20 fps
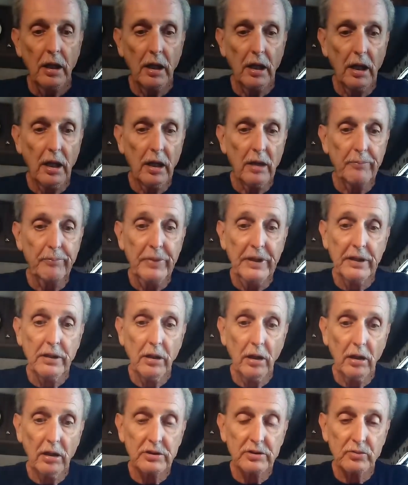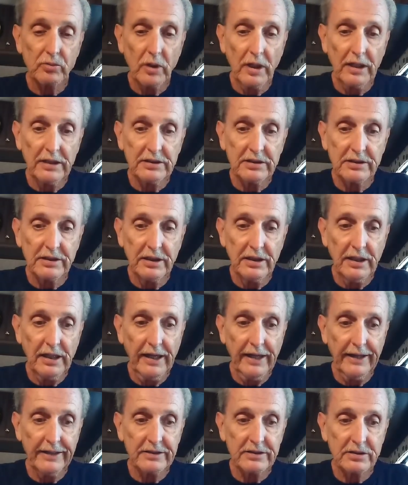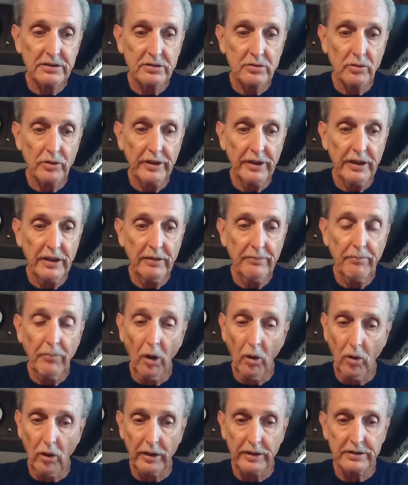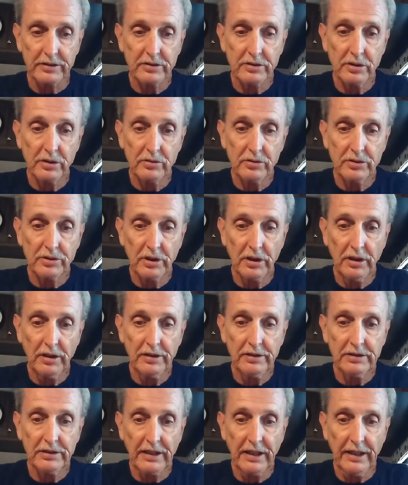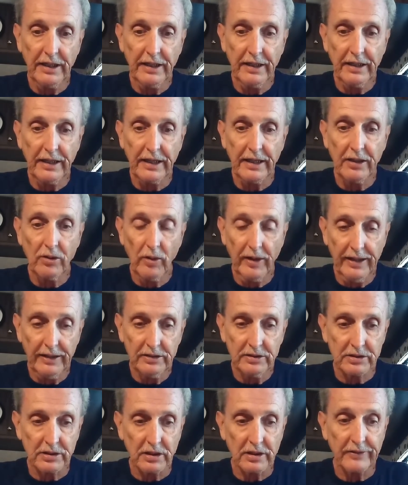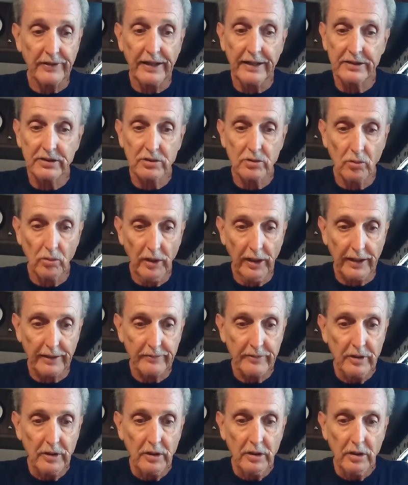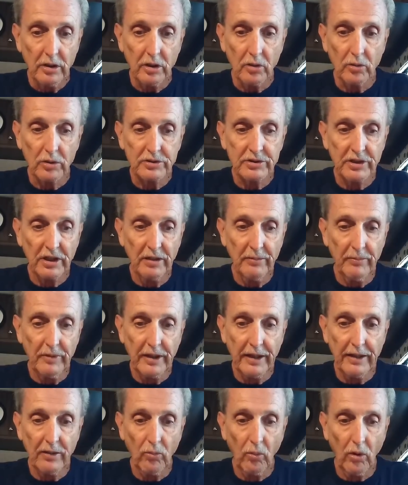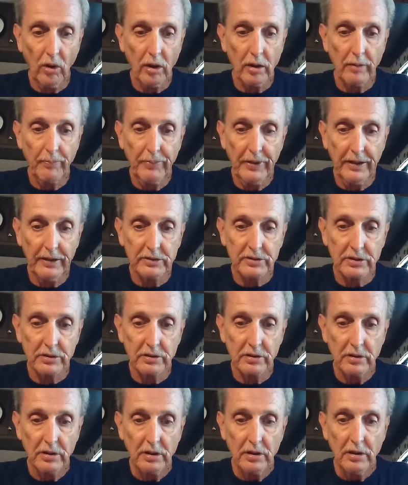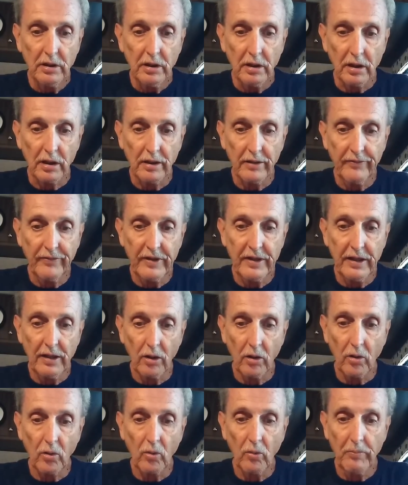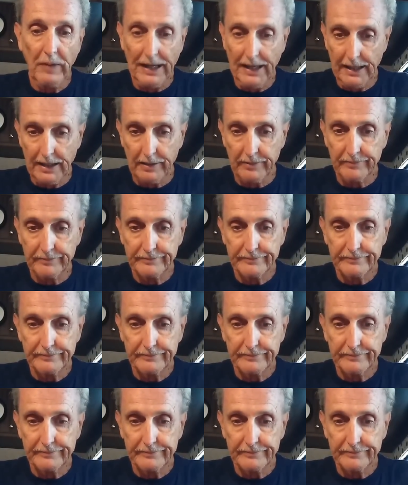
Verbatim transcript: Uh, because Rusty has three boys, two sons and a grandson. That is correct who will someday want a picture of the old man.